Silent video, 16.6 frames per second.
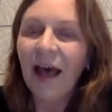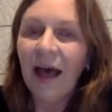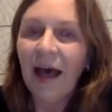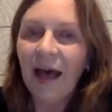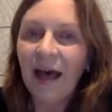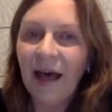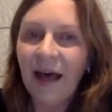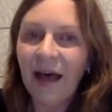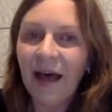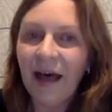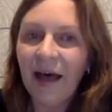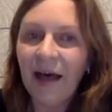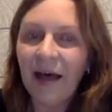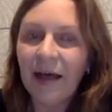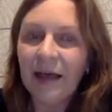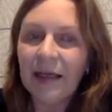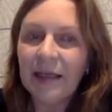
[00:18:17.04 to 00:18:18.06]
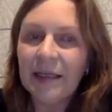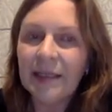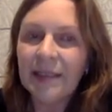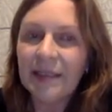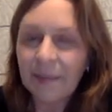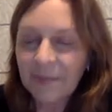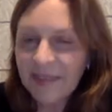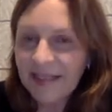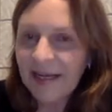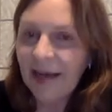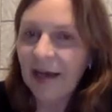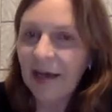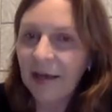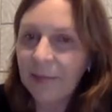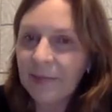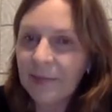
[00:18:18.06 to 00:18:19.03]
Uh,
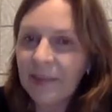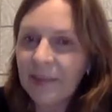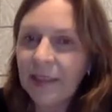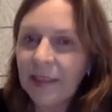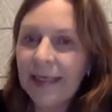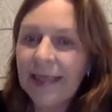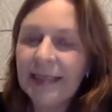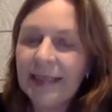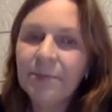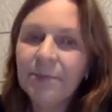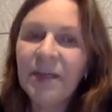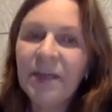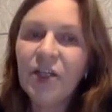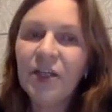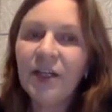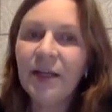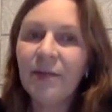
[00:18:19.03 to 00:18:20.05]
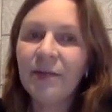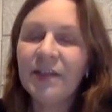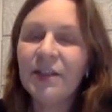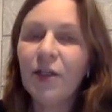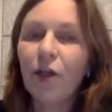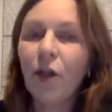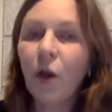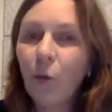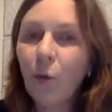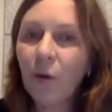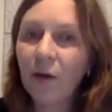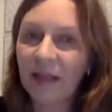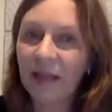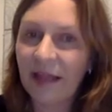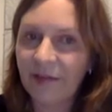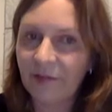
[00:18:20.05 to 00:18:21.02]
sometimes, especially with lower
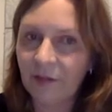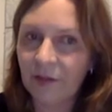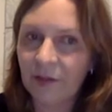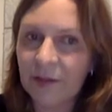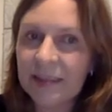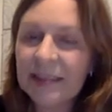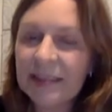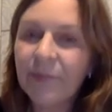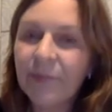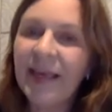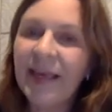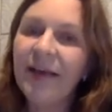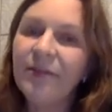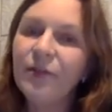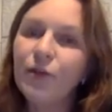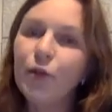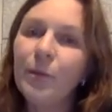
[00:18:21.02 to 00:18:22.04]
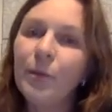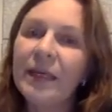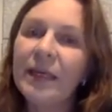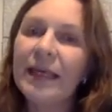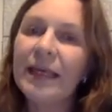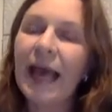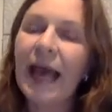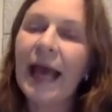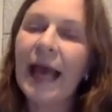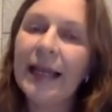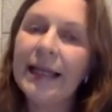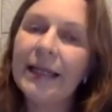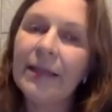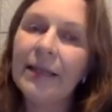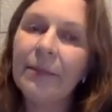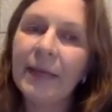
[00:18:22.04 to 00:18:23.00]
levels, we have to be a
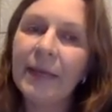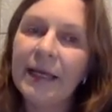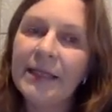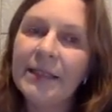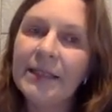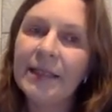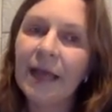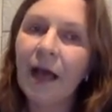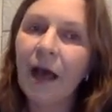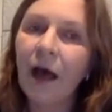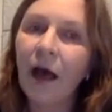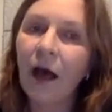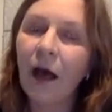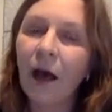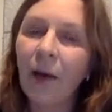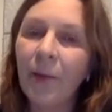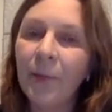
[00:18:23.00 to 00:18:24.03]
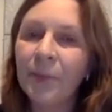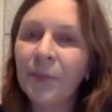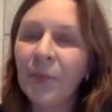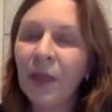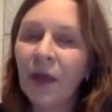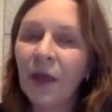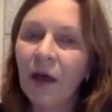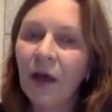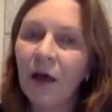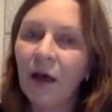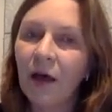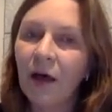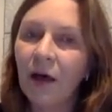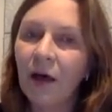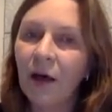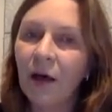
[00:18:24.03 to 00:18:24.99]
little bit um,
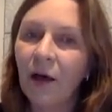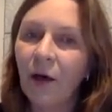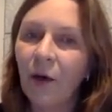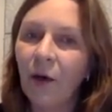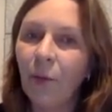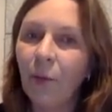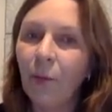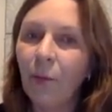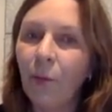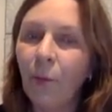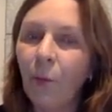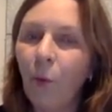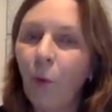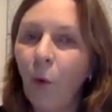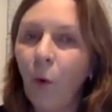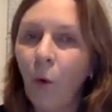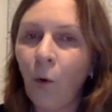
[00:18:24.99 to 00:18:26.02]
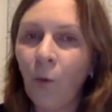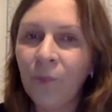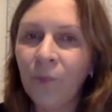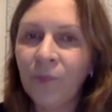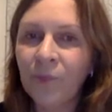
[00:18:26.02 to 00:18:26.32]
uh, more,